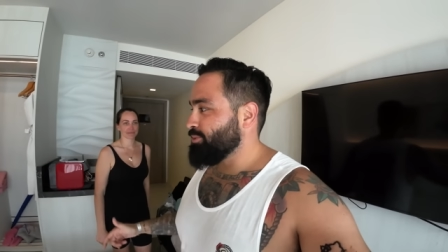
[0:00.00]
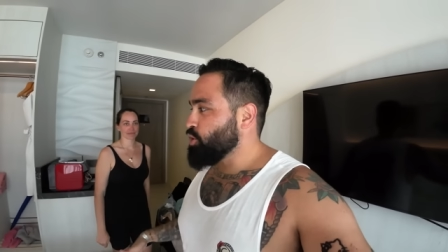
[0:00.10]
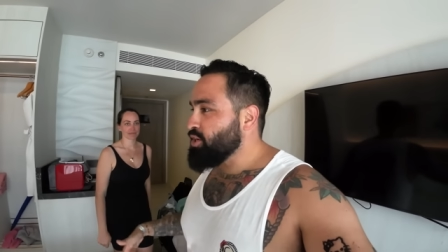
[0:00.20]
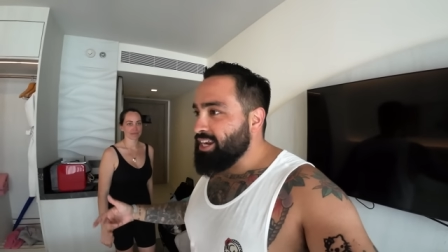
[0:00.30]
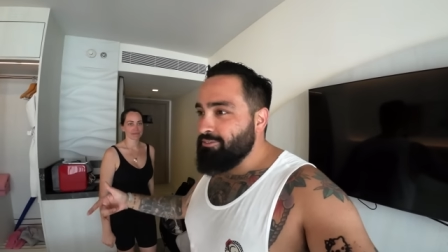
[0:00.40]

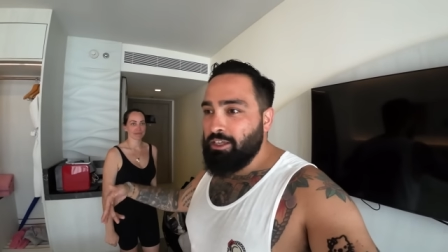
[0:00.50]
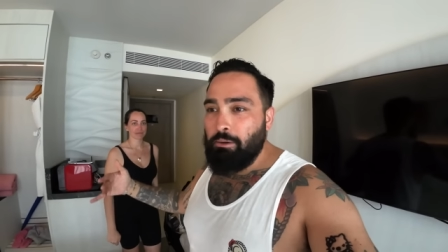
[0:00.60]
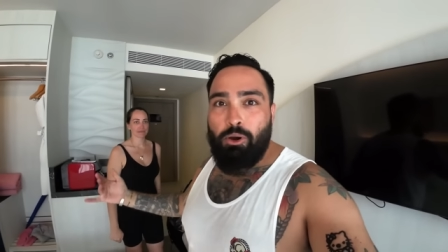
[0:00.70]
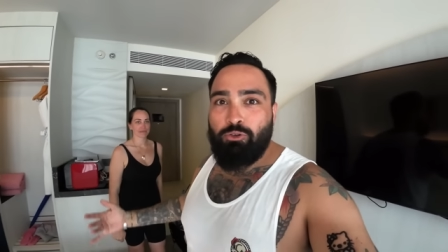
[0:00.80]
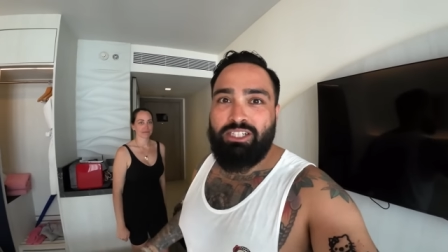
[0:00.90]
you can't even get a
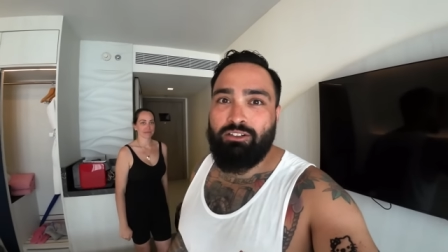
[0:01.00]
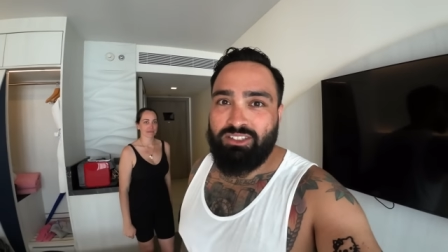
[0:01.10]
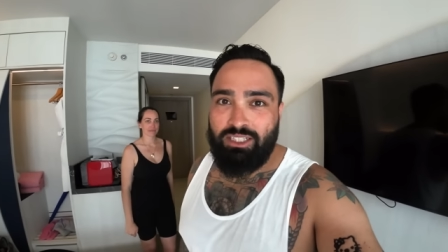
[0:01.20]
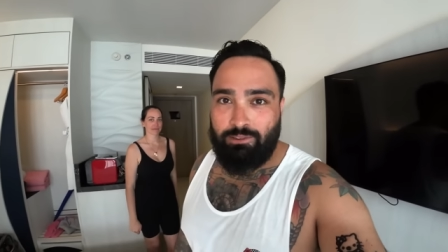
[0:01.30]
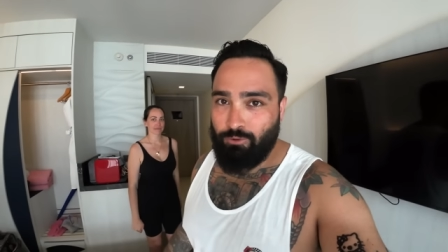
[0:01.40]
Motel
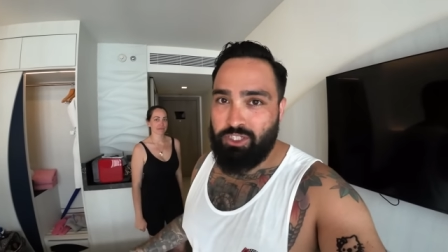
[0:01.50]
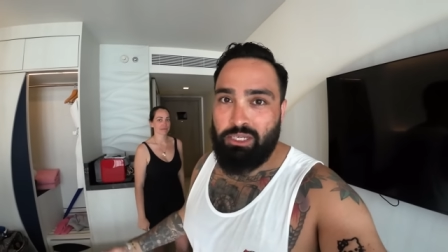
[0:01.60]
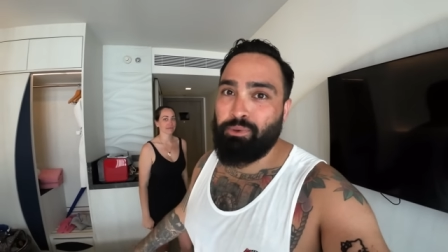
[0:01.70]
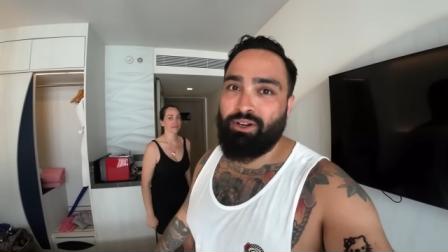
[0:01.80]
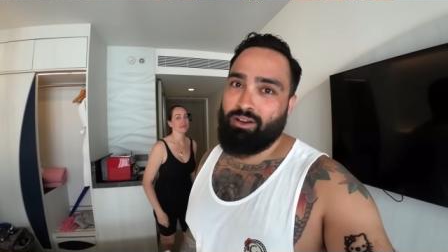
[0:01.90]
6 for
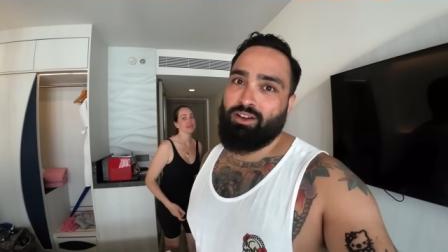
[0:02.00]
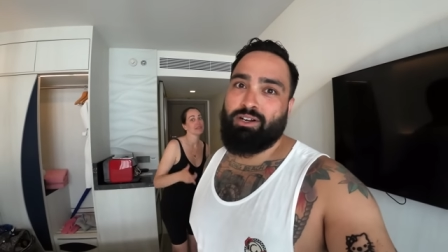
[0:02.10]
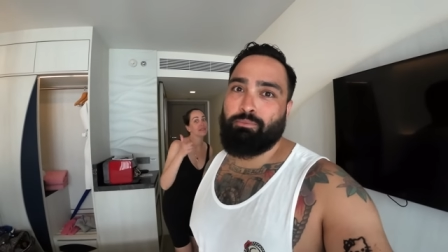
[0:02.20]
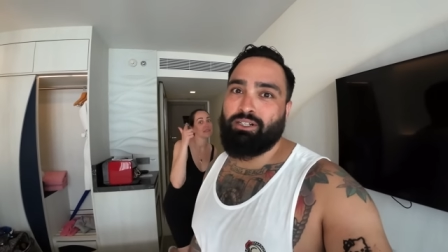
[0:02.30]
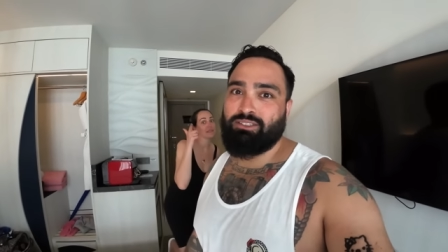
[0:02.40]
cheaper than
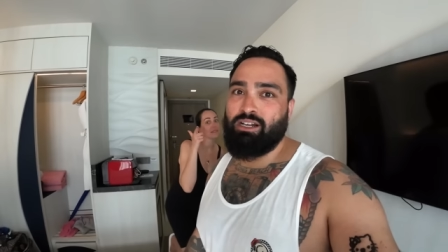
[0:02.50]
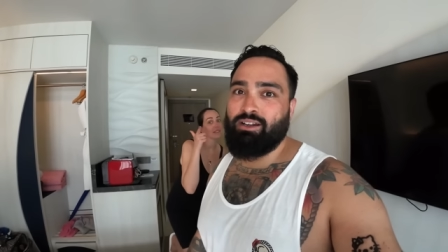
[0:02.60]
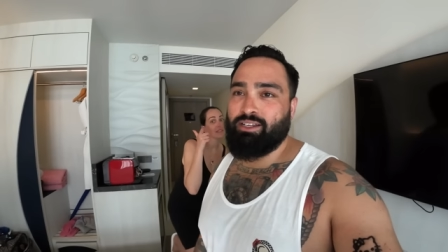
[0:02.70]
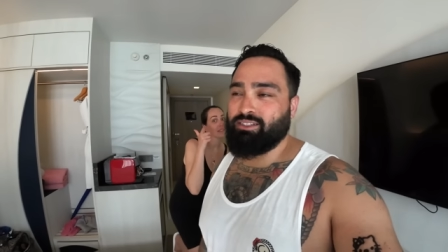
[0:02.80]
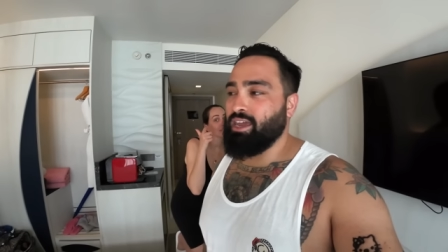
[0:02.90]
100 bucks
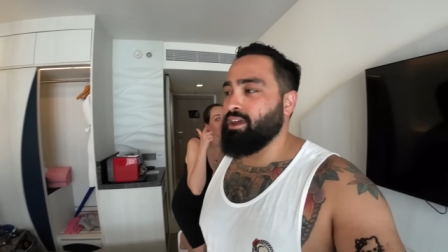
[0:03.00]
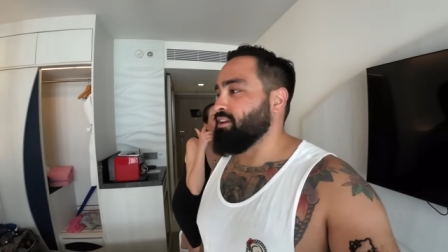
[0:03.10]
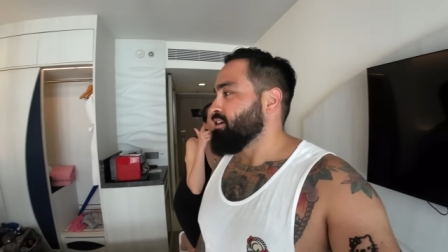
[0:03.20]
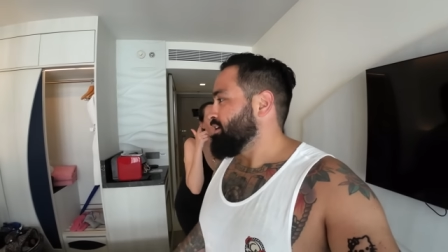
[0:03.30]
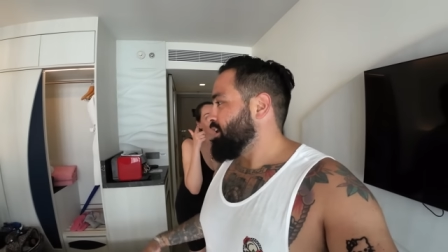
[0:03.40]
nowadays. And
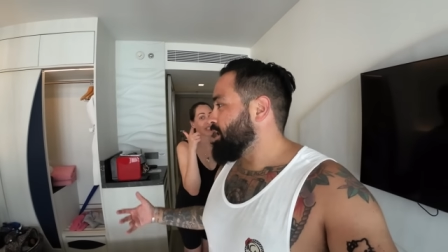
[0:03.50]
you